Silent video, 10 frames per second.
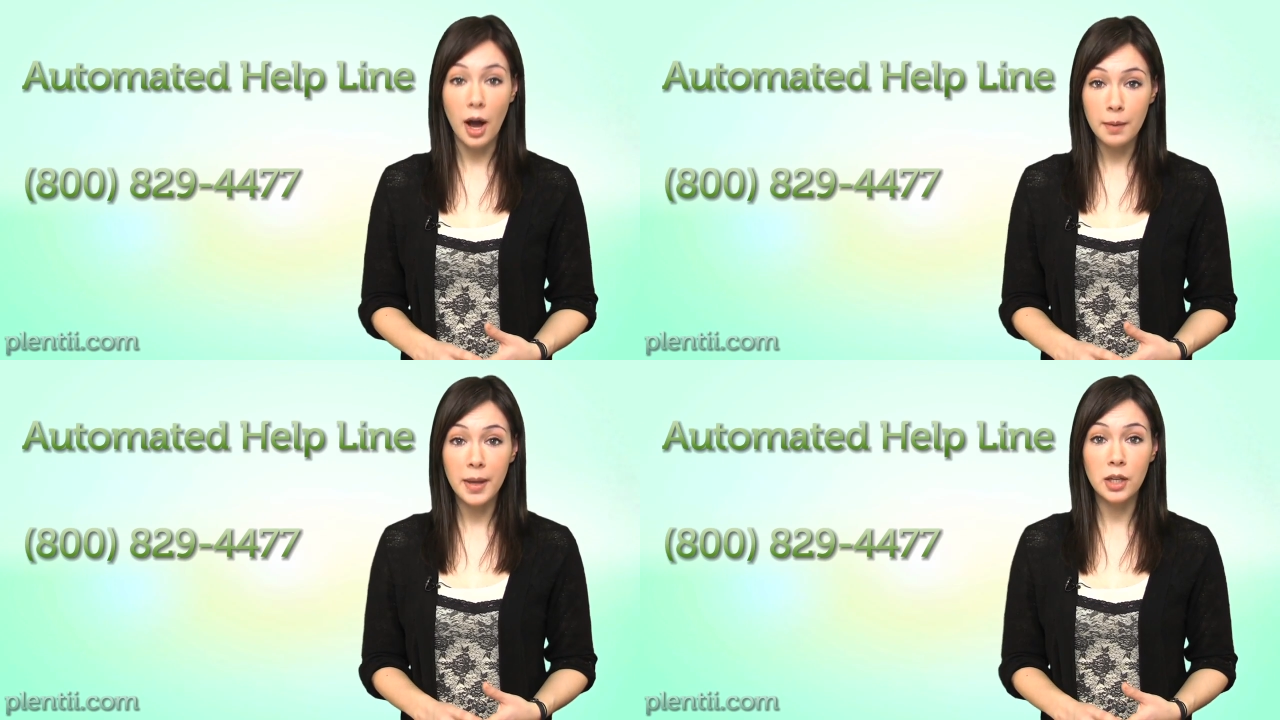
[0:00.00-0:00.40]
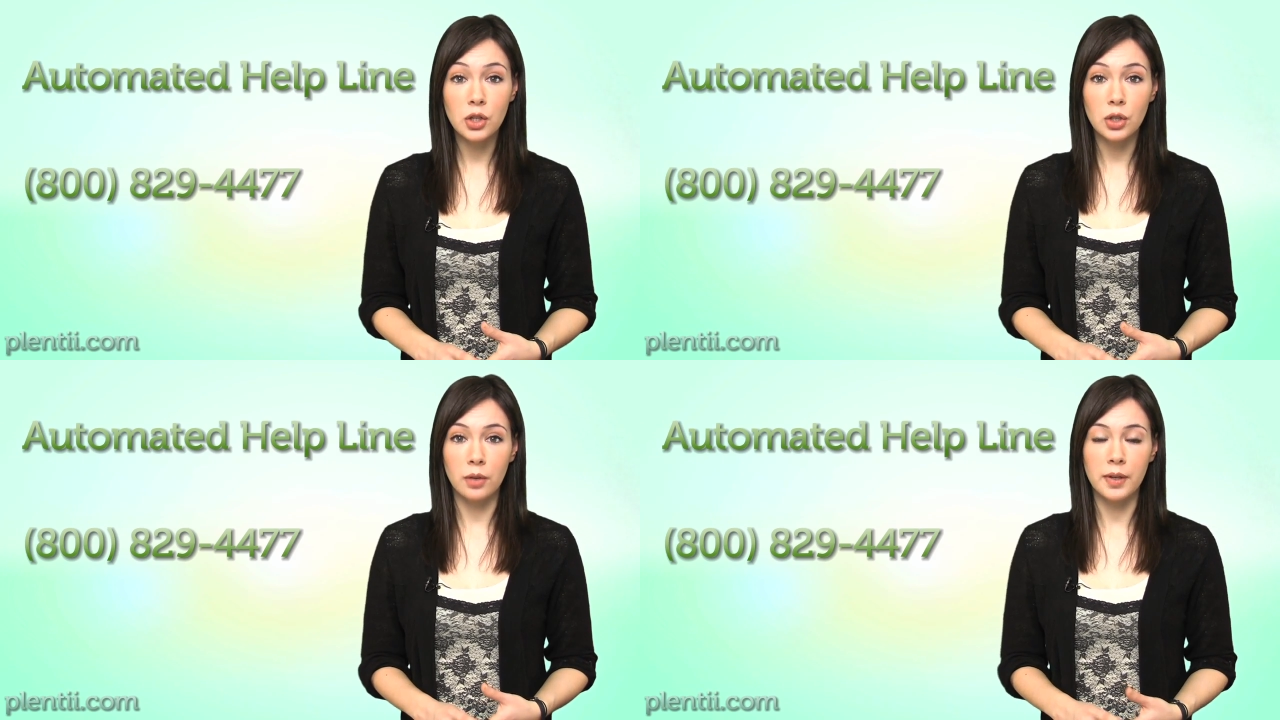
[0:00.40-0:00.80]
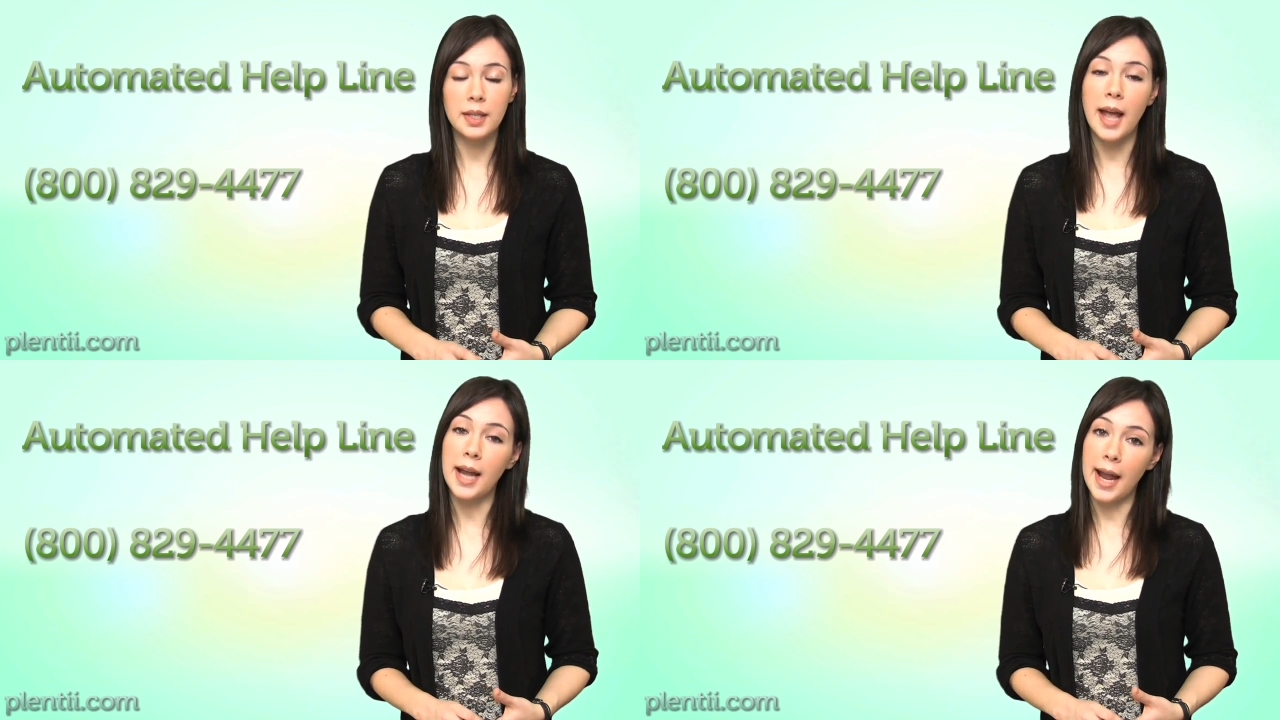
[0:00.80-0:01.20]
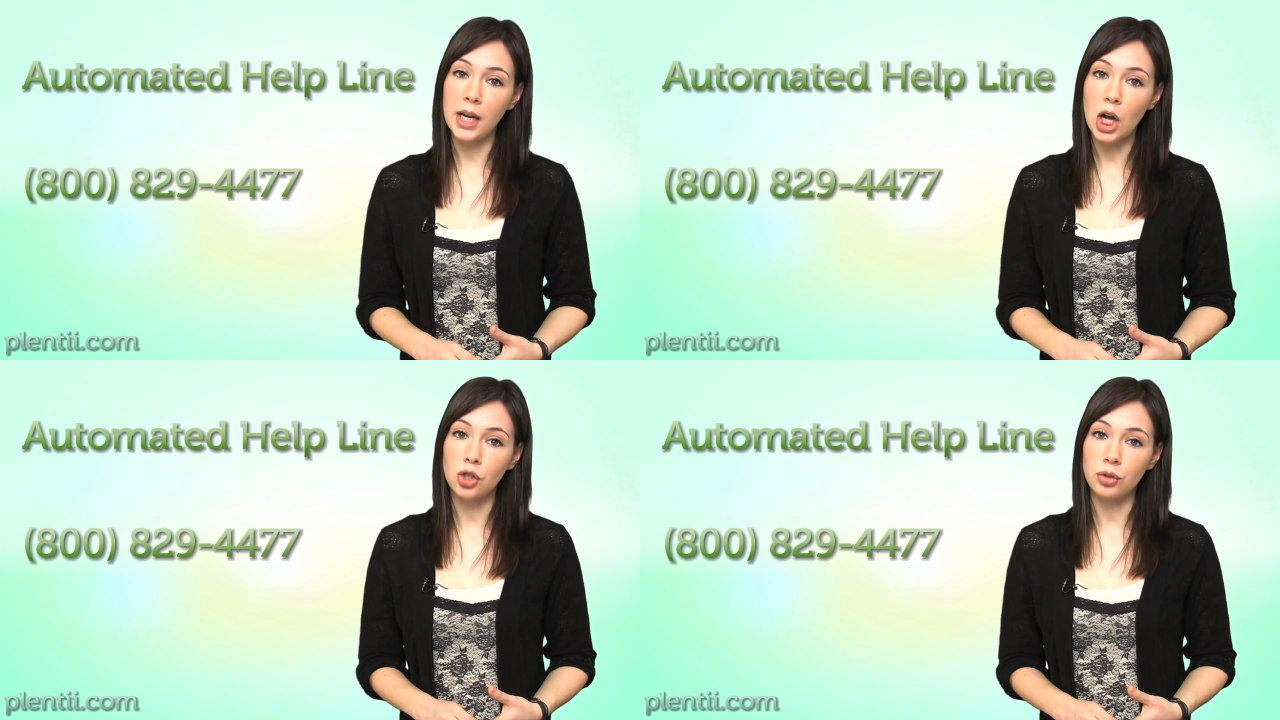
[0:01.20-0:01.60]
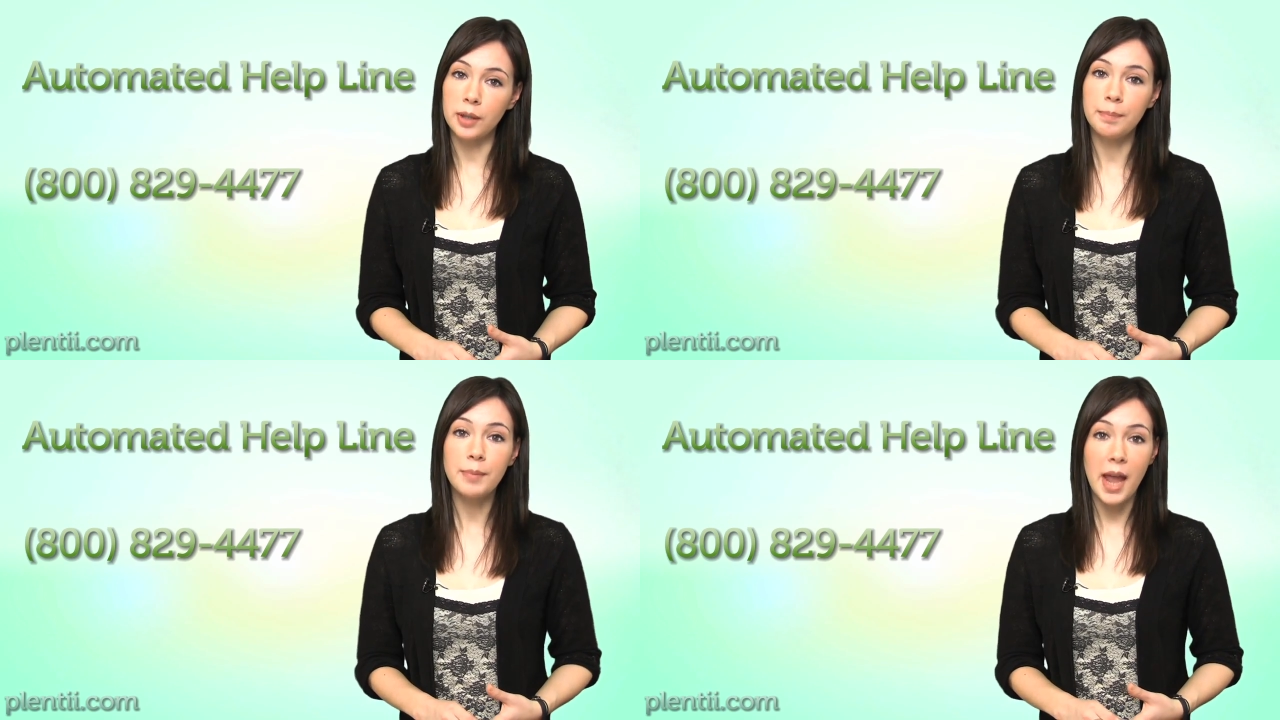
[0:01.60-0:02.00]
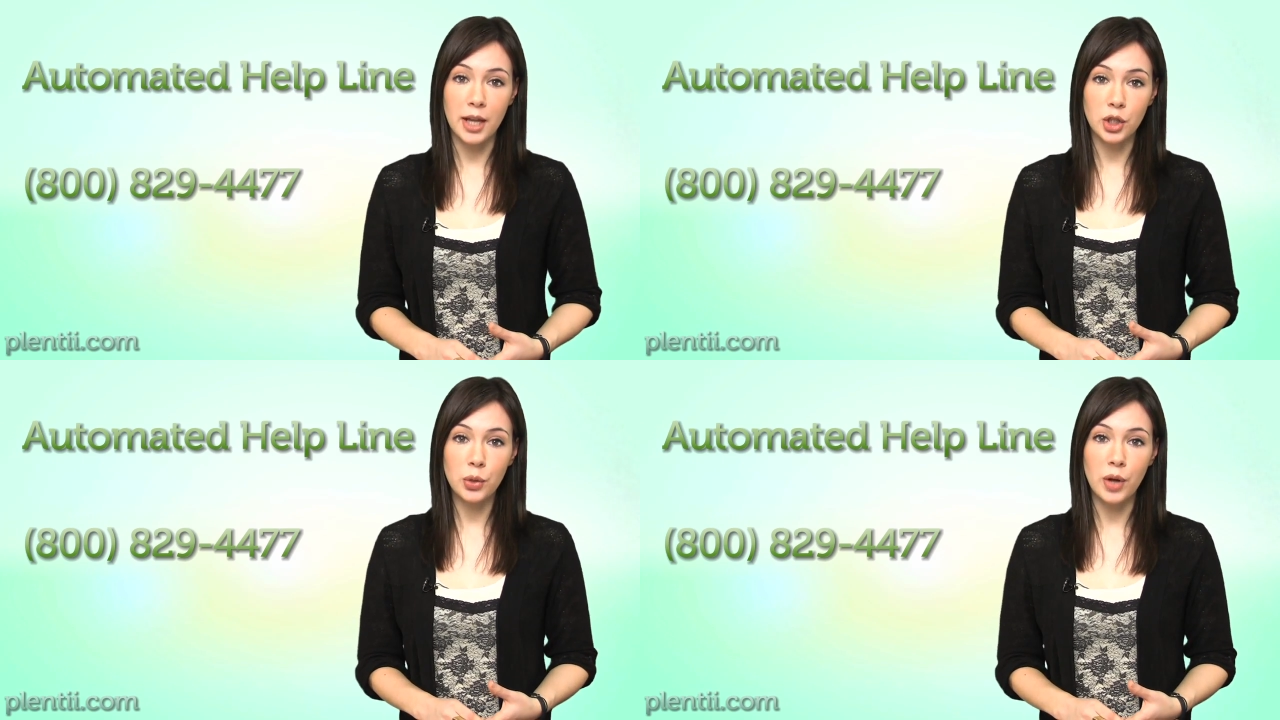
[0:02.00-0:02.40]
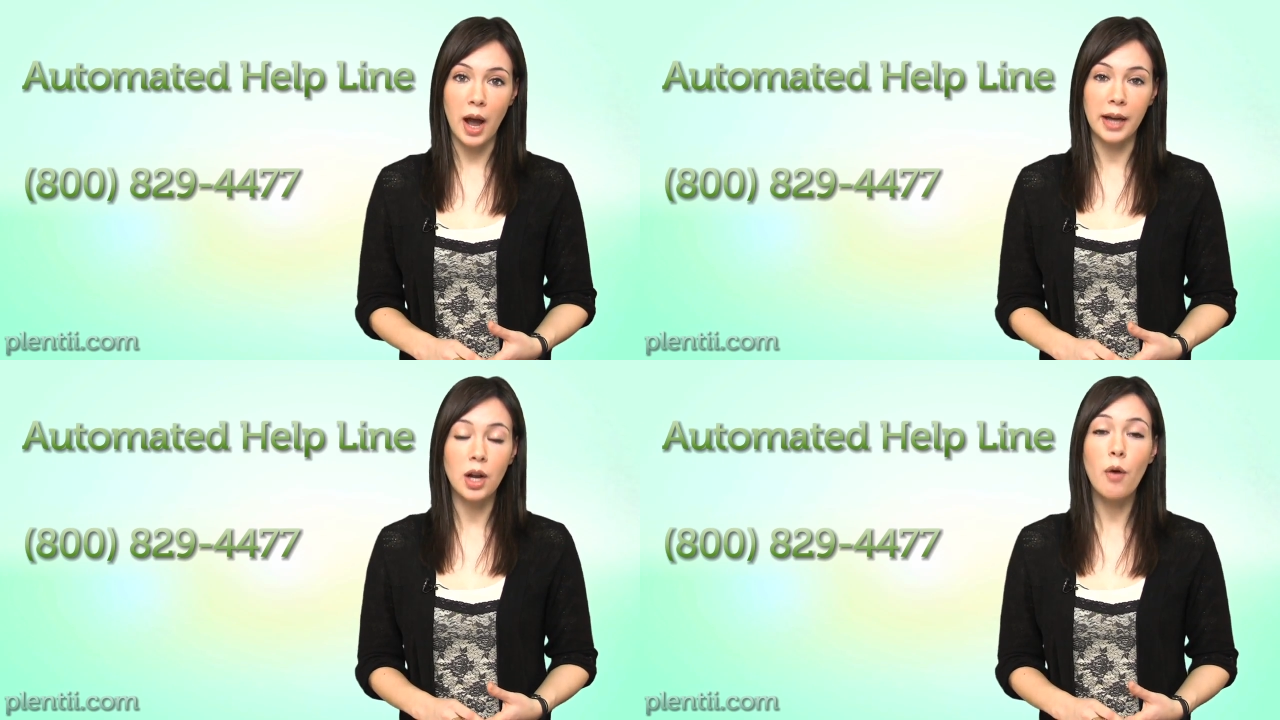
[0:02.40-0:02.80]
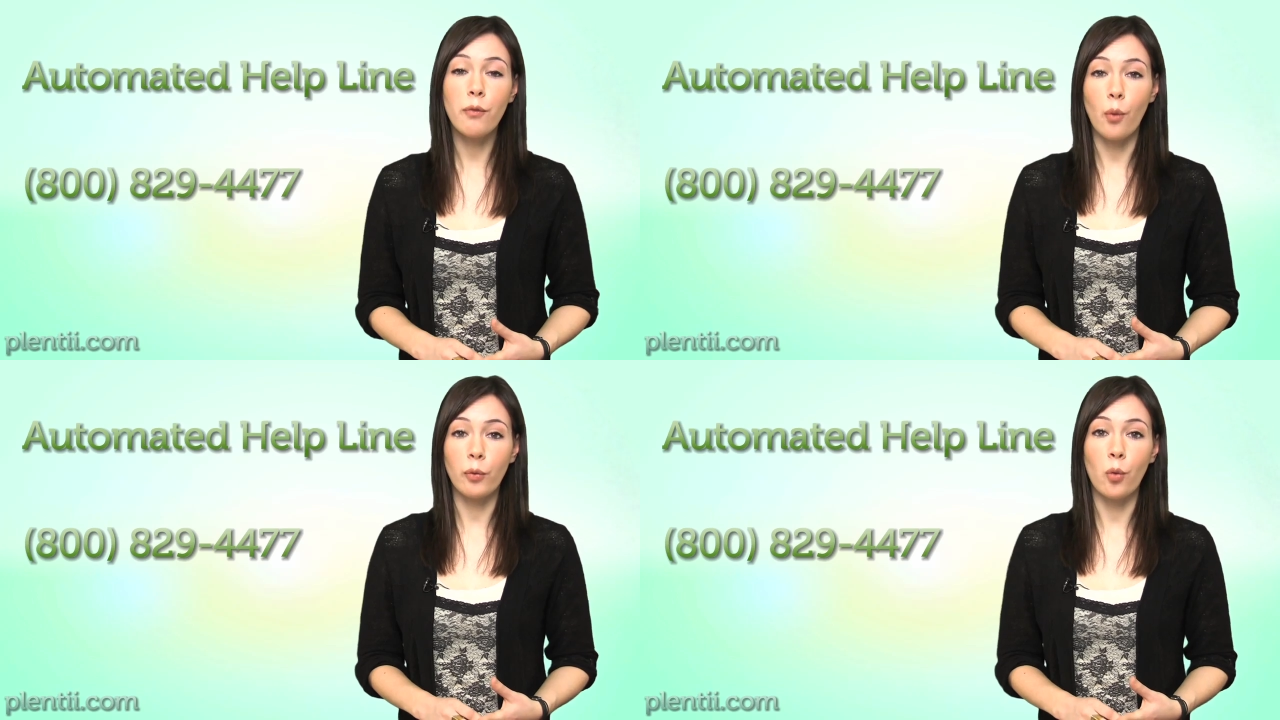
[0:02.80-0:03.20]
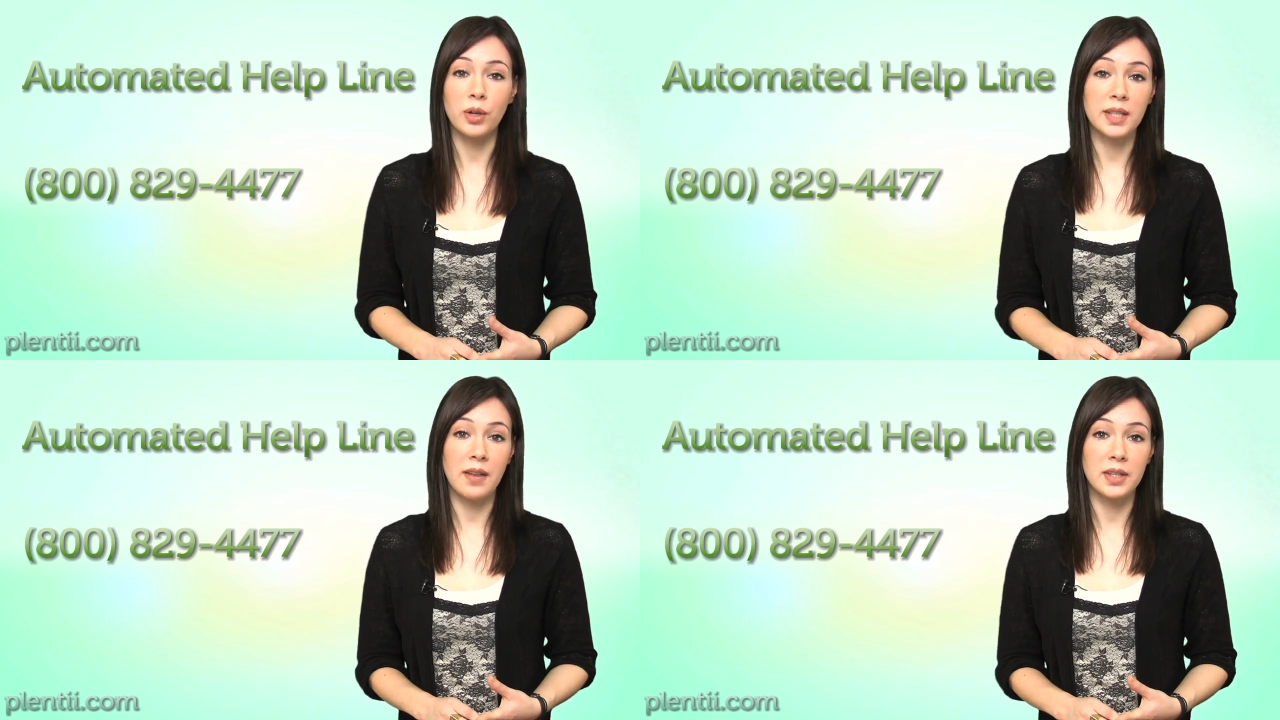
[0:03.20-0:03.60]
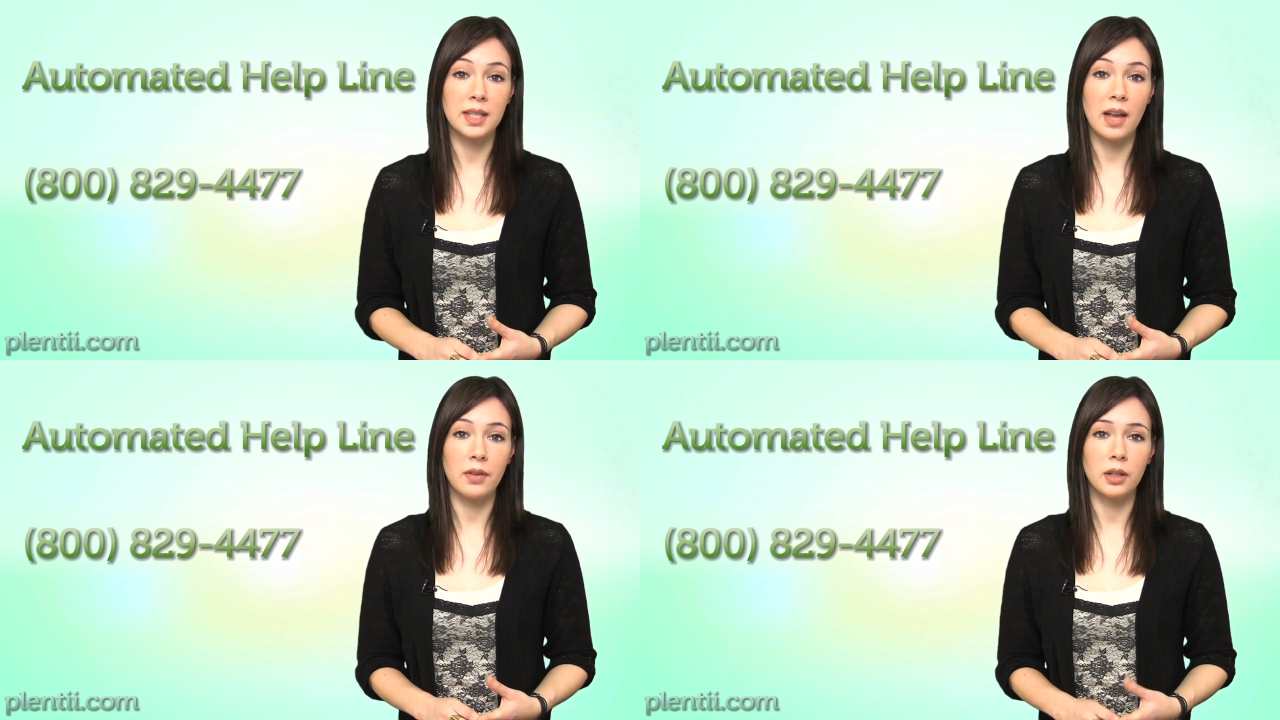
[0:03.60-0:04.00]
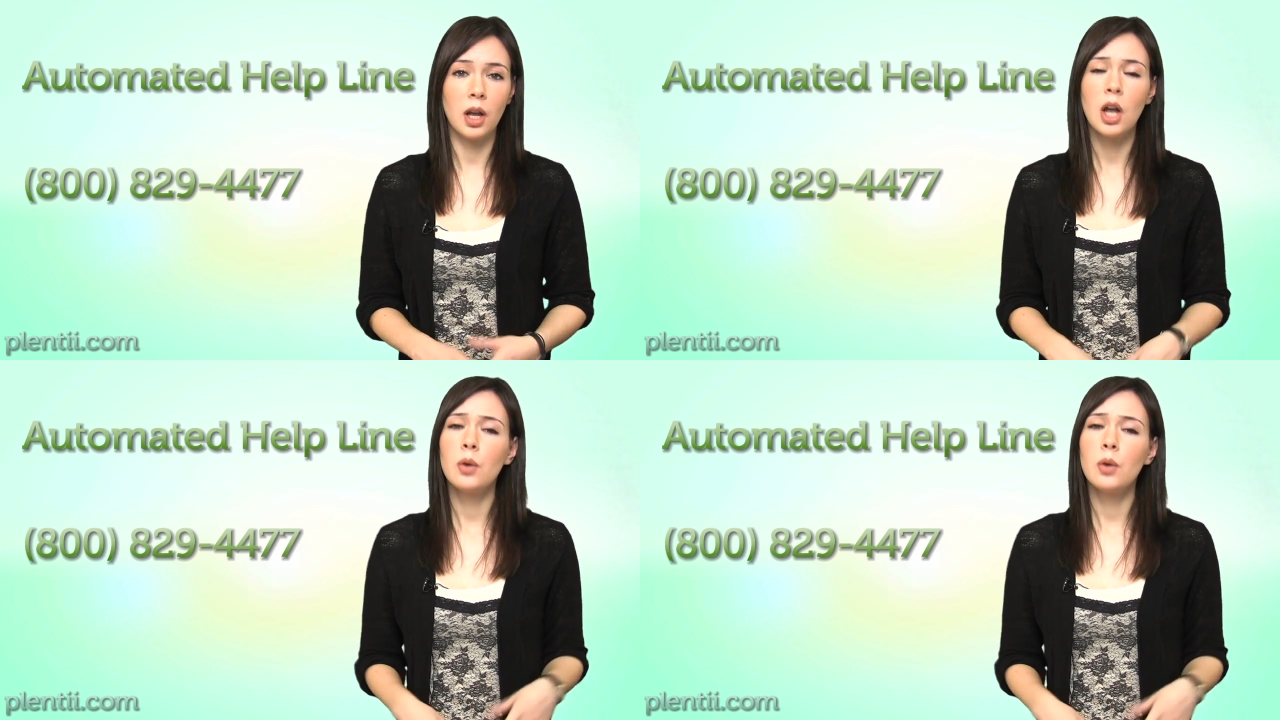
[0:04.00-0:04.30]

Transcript: automated service at 800-829-4477